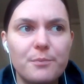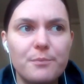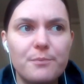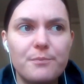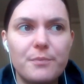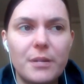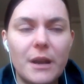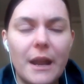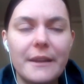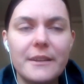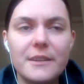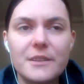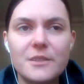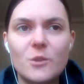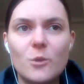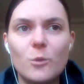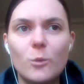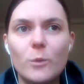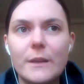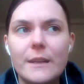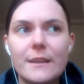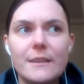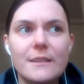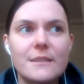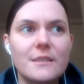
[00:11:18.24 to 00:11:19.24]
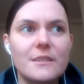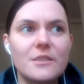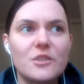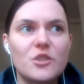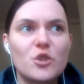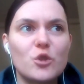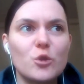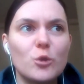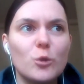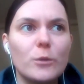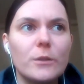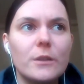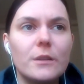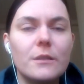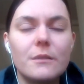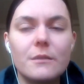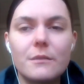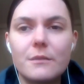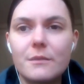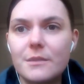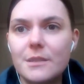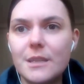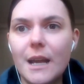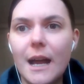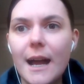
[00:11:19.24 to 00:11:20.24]
planets going into the sun
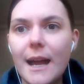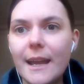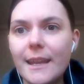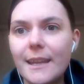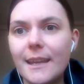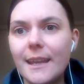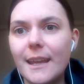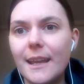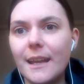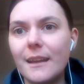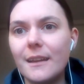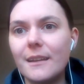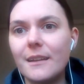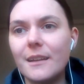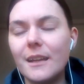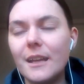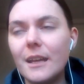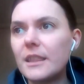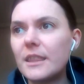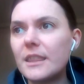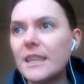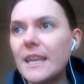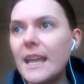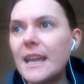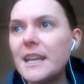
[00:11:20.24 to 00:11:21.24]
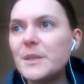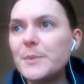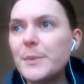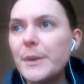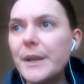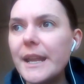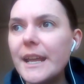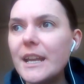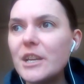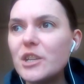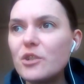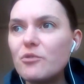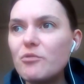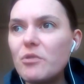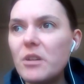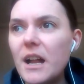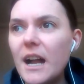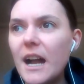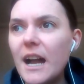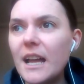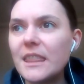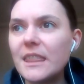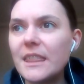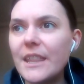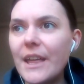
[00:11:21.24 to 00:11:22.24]
and dying. And the explanation
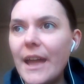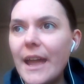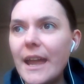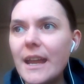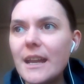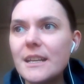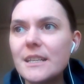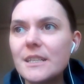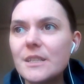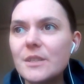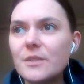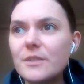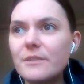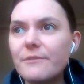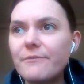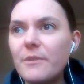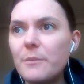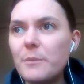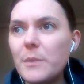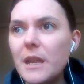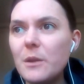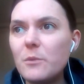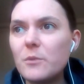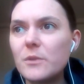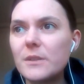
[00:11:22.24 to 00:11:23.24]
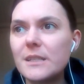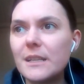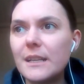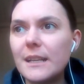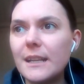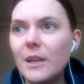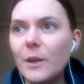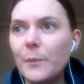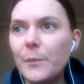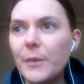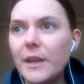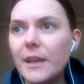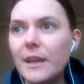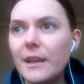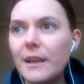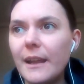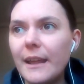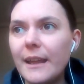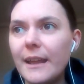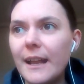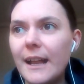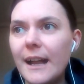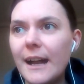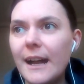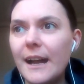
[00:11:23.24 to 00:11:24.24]
regarding eggs for me was a little bit
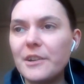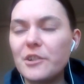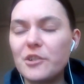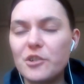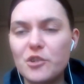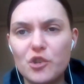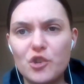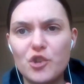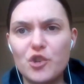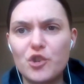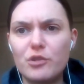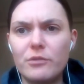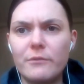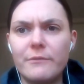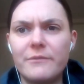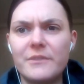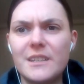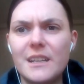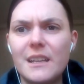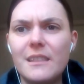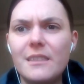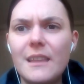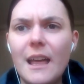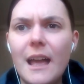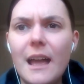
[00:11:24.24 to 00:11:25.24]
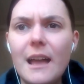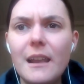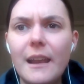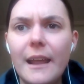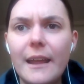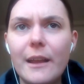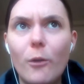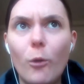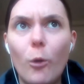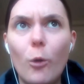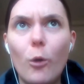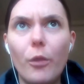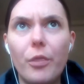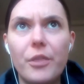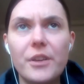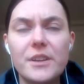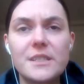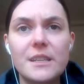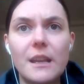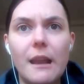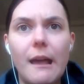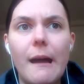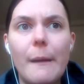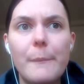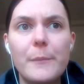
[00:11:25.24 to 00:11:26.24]
like kind of just shoved in there, like, oh,
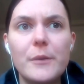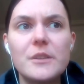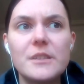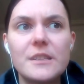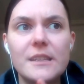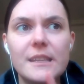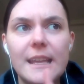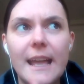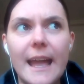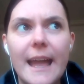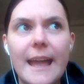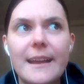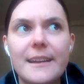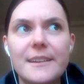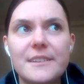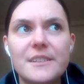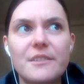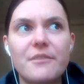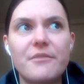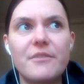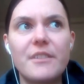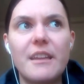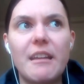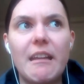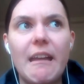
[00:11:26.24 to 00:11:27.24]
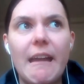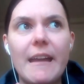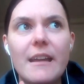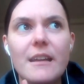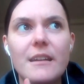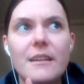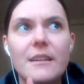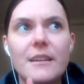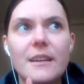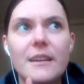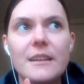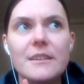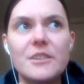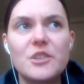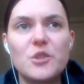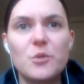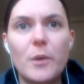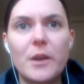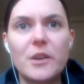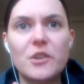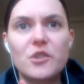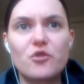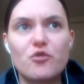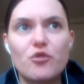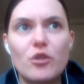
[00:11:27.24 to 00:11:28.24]
this will happen to the eggs if they get into
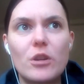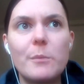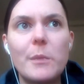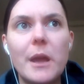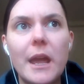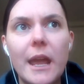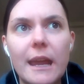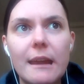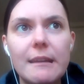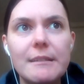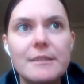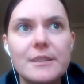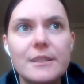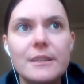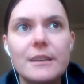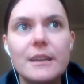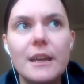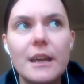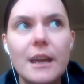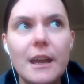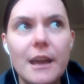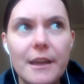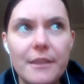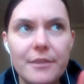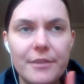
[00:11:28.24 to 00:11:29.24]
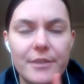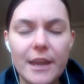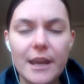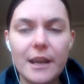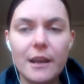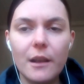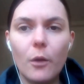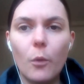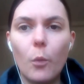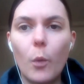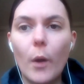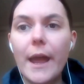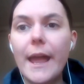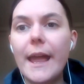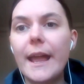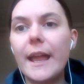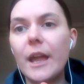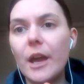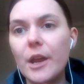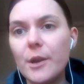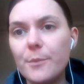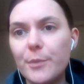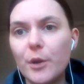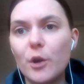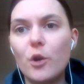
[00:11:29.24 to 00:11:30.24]
extreme heat and they'll
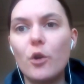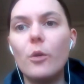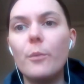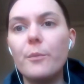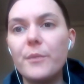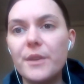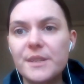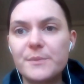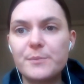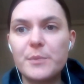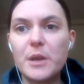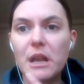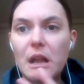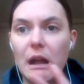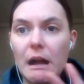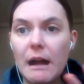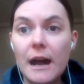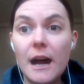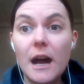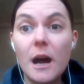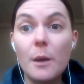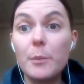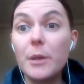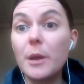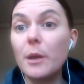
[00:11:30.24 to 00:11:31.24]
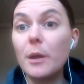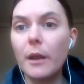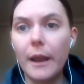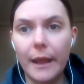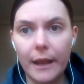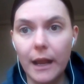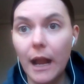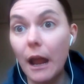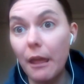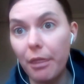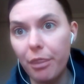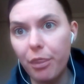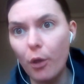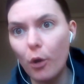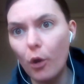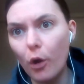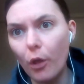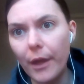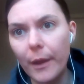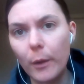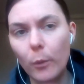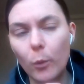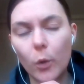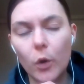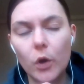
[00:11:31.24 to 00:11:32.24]
awaken, become this big army like I
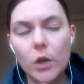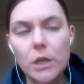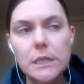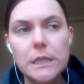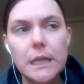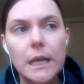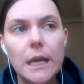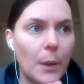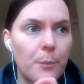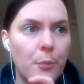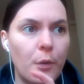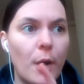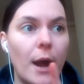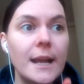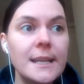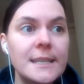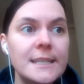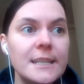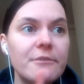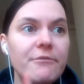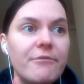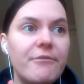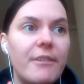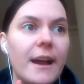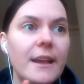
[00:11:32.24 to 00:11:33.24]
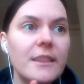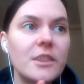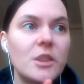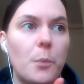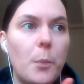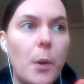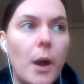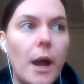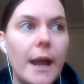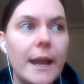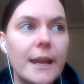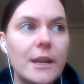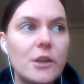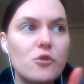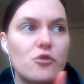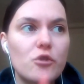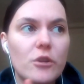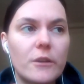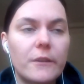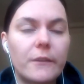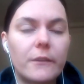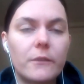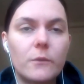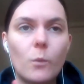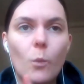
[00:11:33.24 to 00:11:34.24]
thought they would. But I did find the part
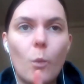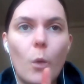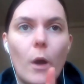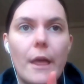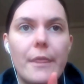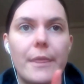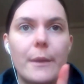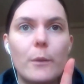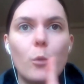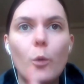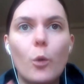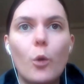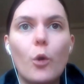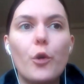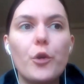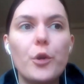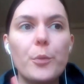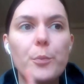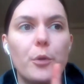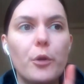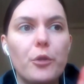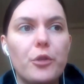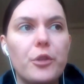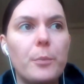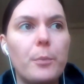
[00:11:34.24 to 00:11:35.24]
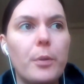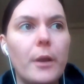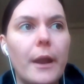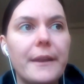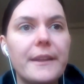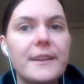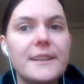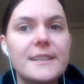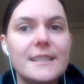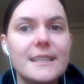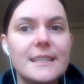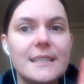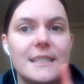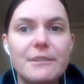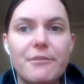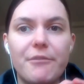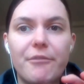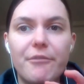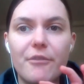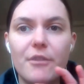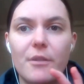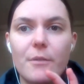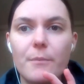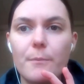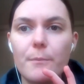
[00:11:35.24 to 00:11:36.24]
interesting where they were going to put the planets in
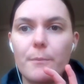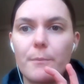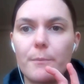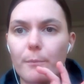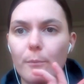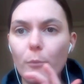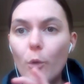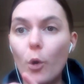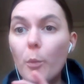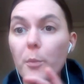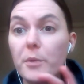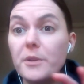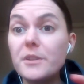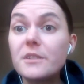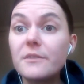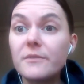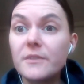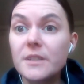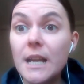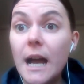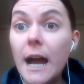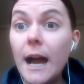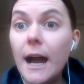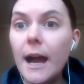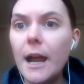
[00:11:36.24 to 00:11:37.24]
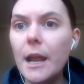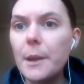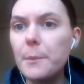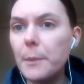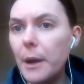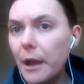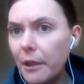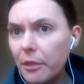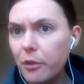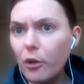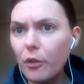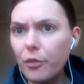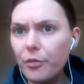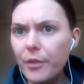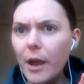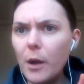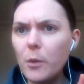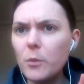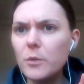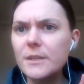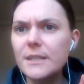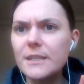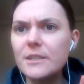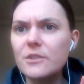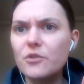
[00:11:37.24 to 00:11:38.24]
different moments of time. I thought that
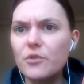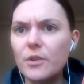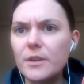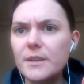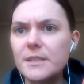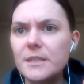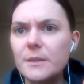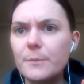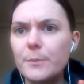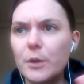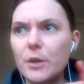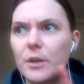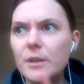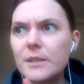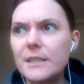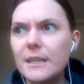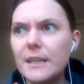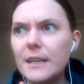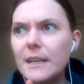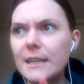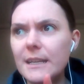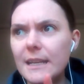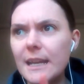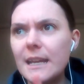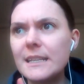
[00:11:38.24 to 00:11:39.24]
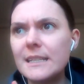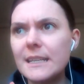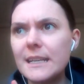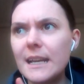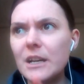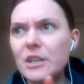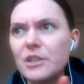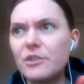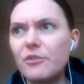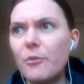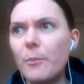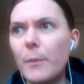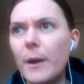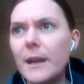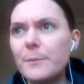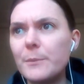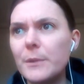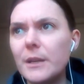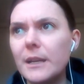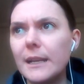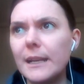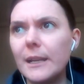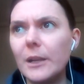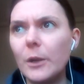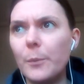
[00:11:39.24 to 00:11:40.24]
was interesting because it did actually remind
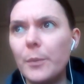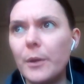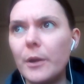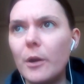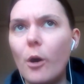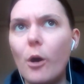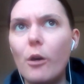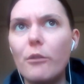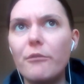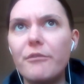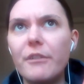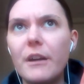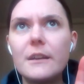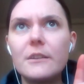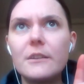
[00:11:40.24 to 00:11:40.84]
me a little bit of